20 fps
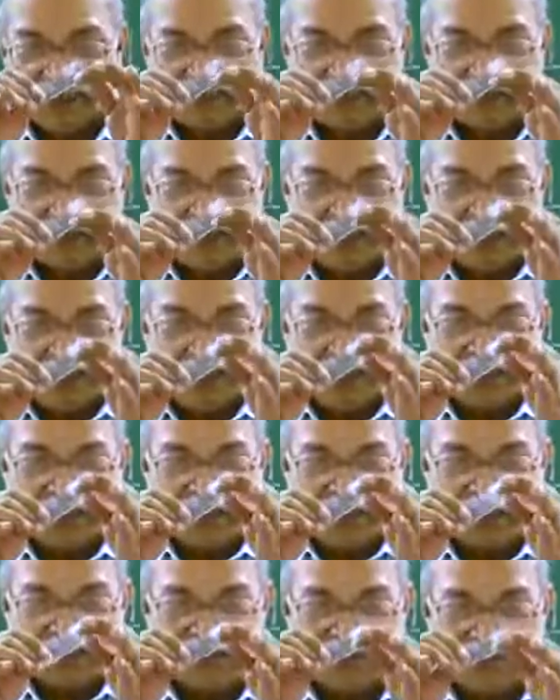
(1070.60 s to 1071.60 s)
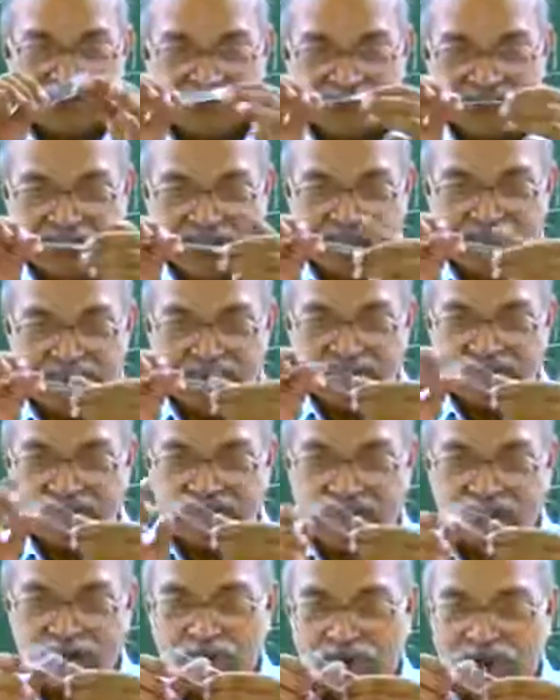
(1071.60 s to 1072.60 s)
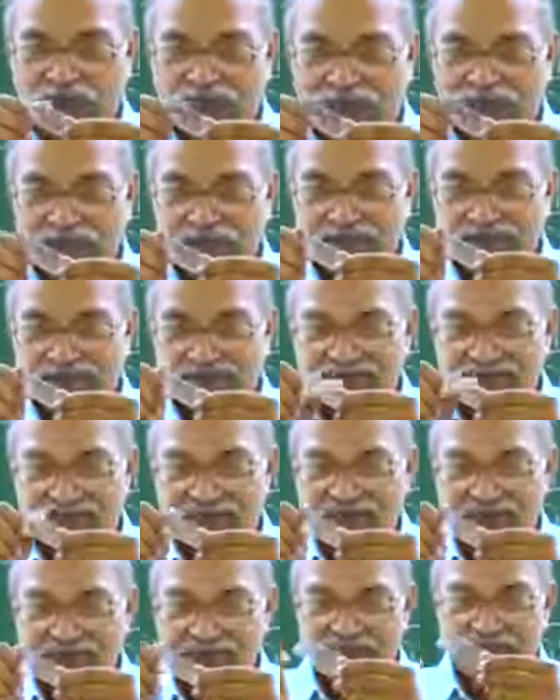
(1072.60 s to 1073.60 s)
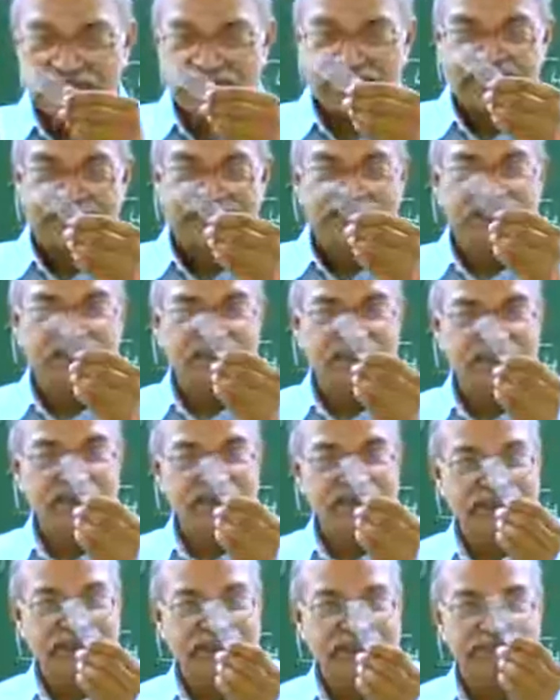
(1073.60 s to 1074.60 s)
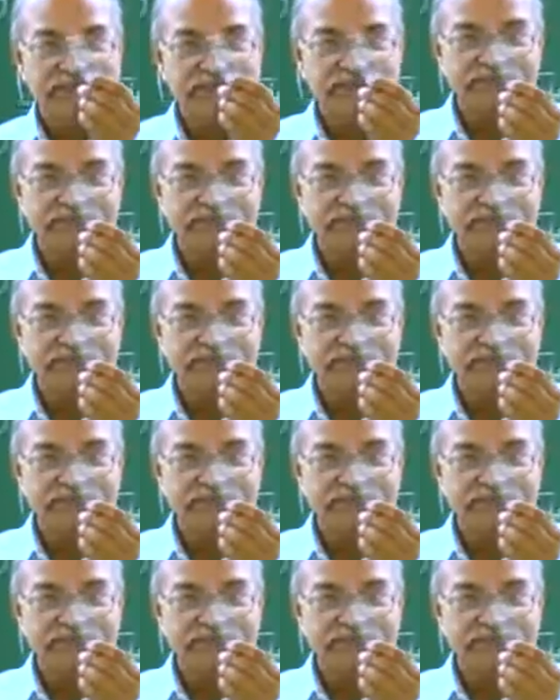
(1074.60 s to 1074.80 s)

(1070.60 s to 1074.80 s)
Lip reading: a wrinkle here. So one layer of tape is here.